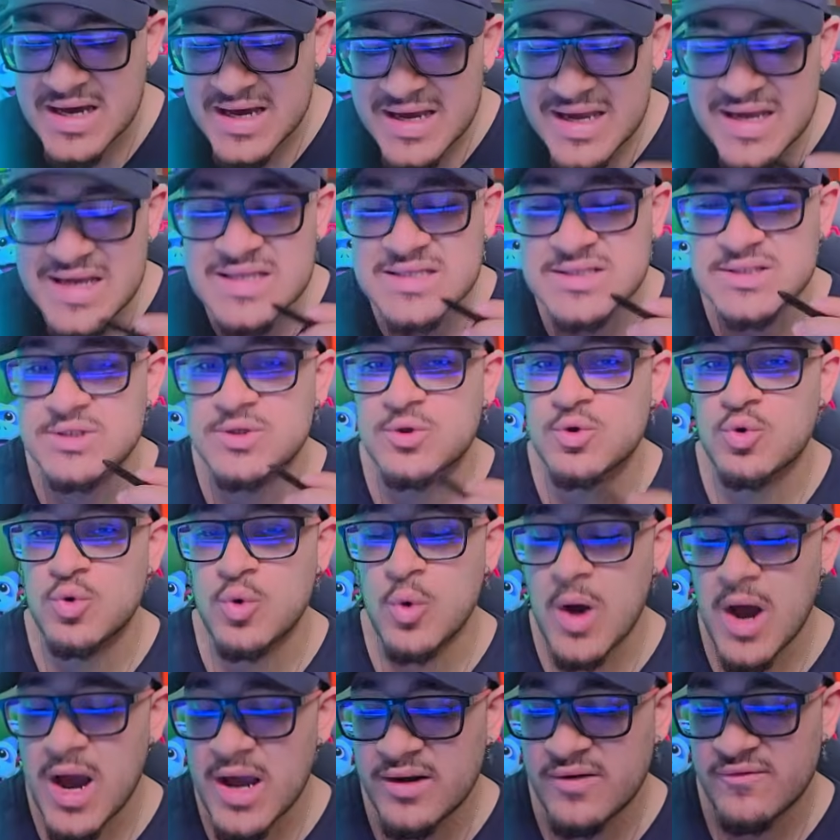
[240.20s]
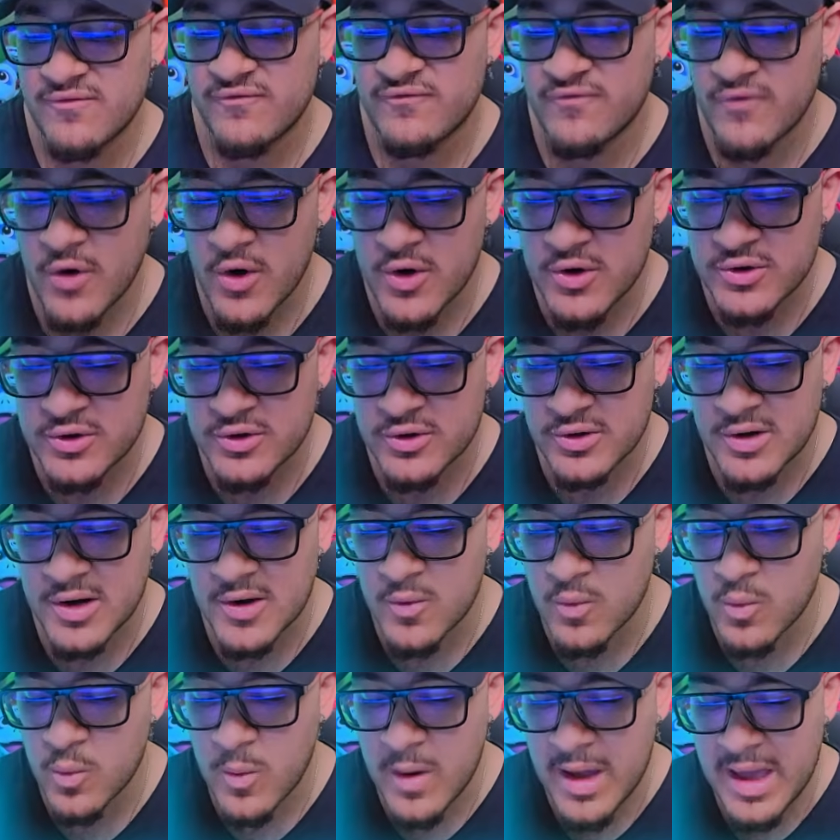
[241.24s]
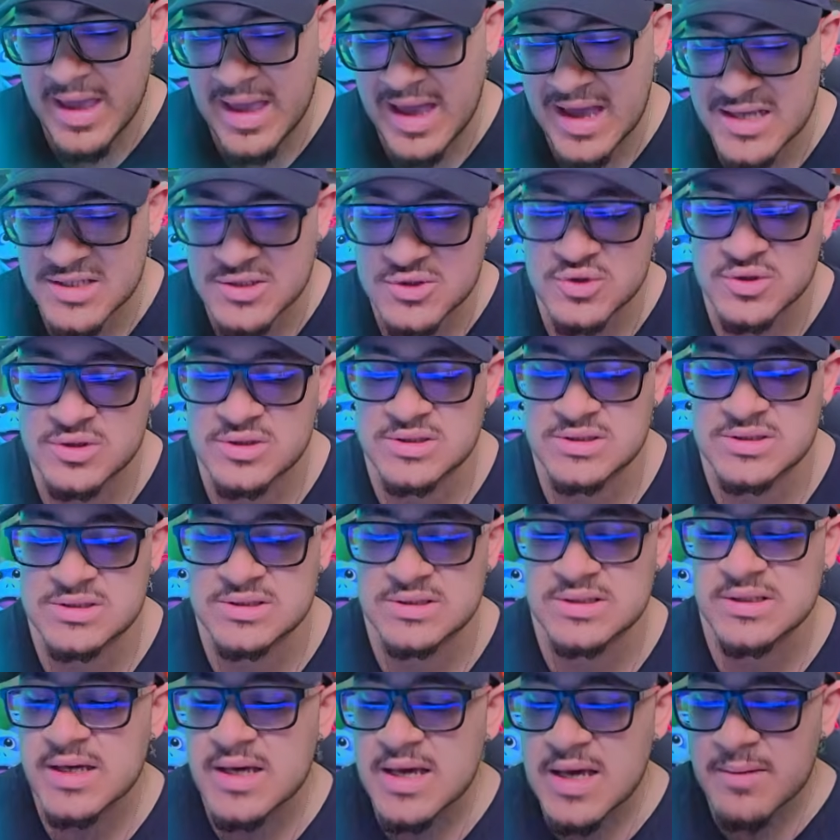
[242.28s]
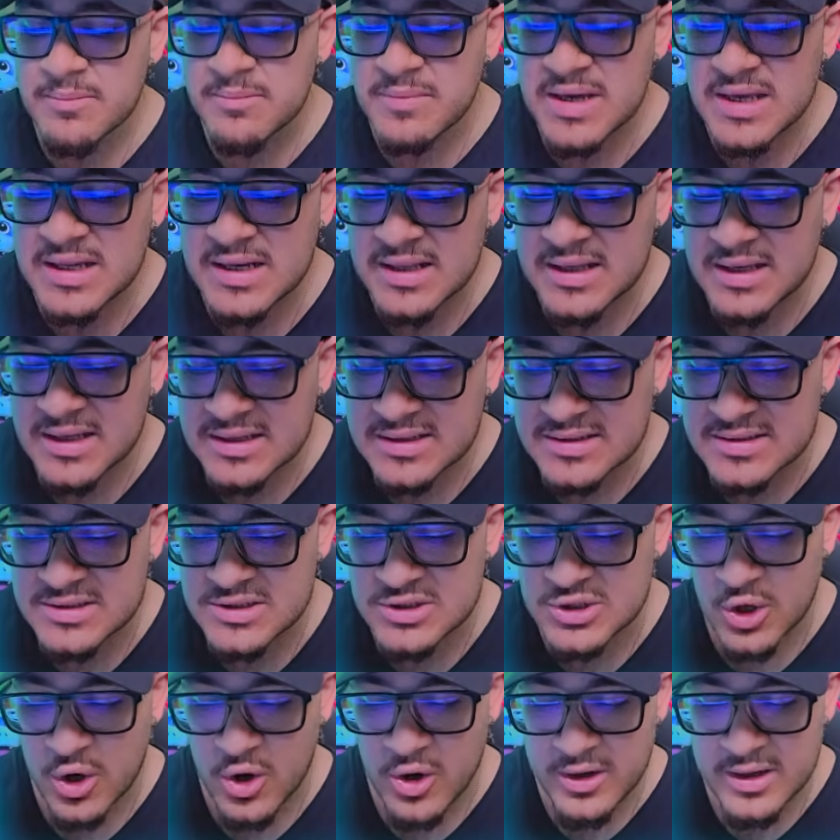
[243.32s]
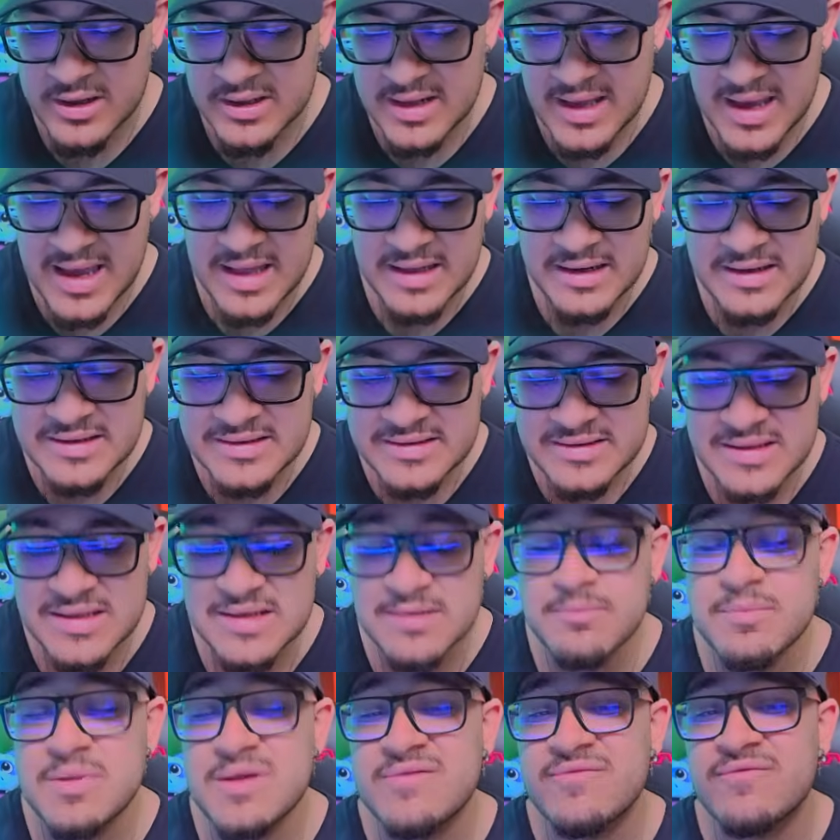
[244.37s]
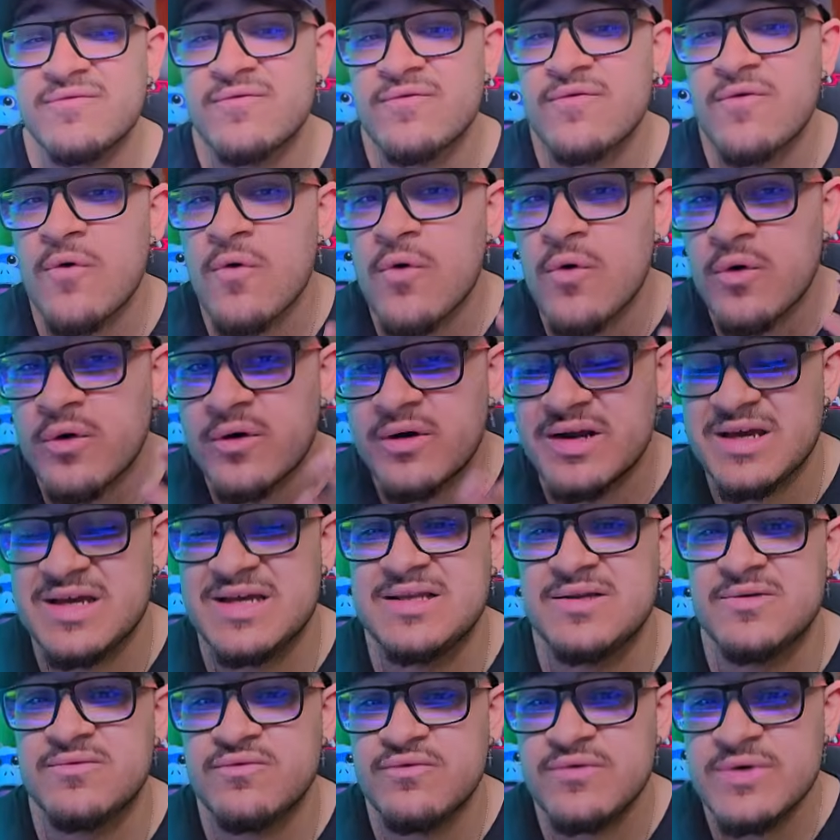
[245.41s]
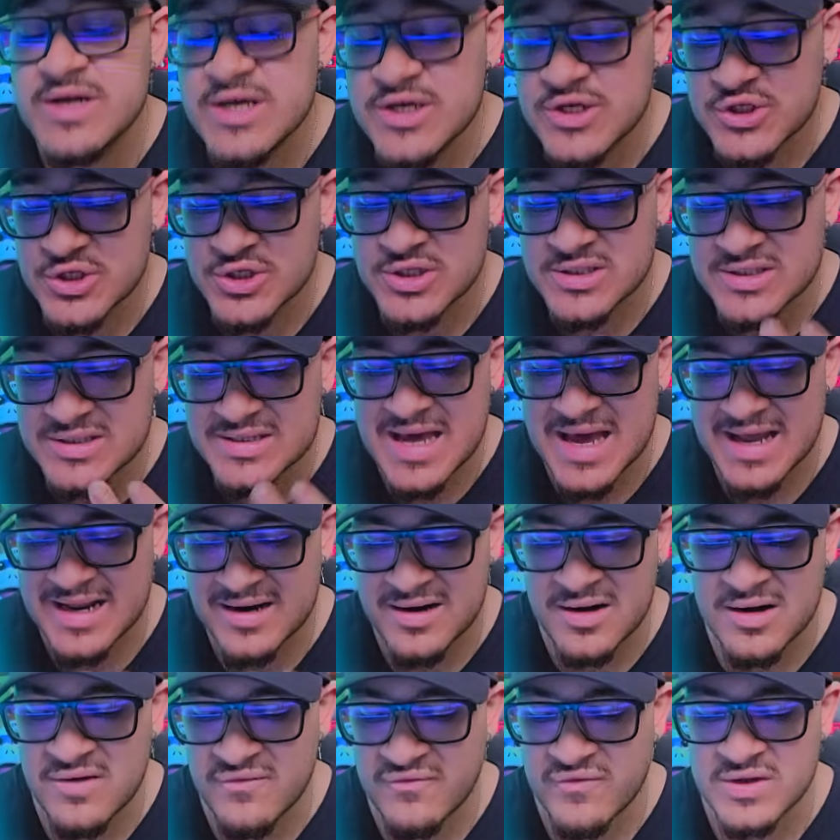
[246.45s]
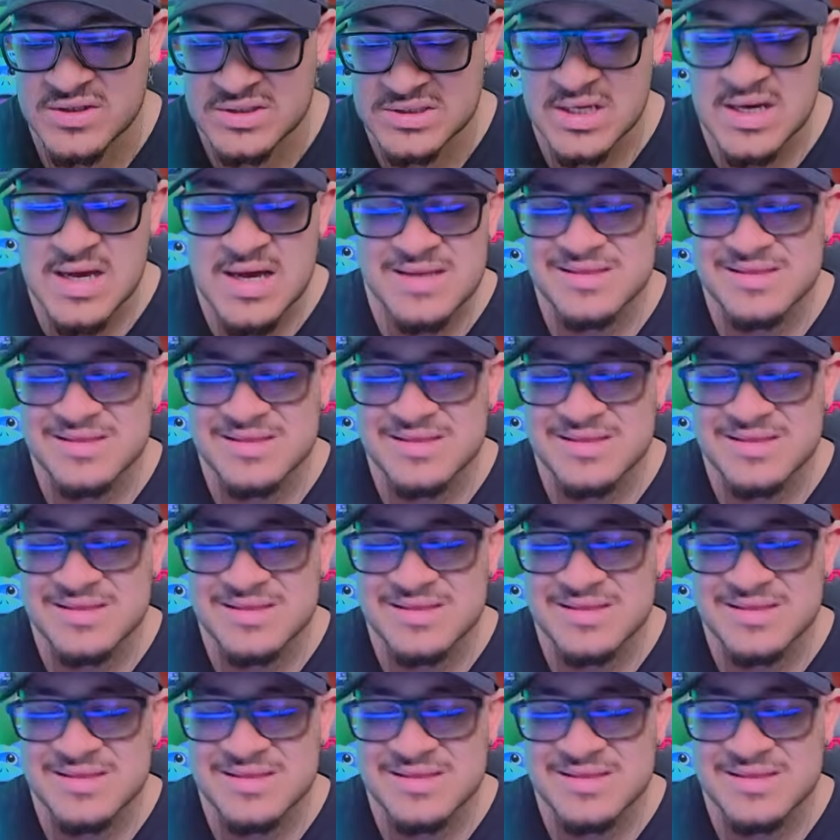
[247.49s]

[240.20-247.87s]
It's quite further away, as you can see, meaning it can target anything before it reaches that air defense.